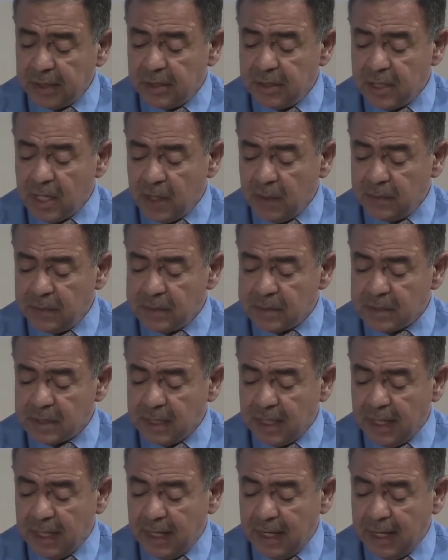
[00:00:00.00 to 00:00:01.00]
knowns
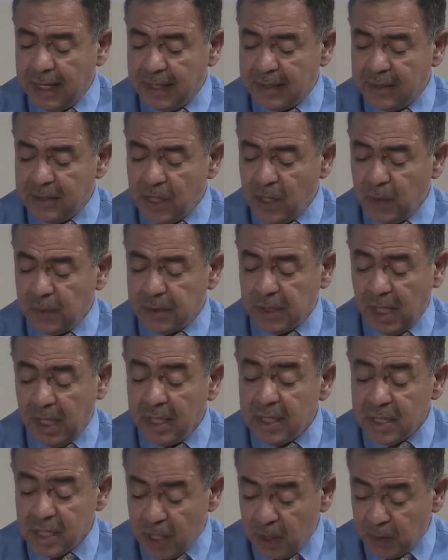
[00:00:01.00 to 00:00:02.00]
and known
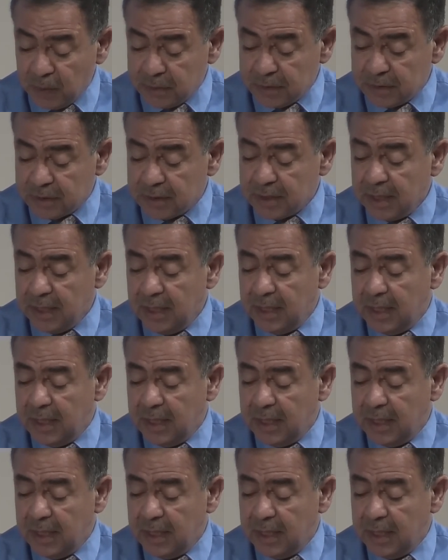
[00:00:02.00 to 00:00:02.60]
unknowns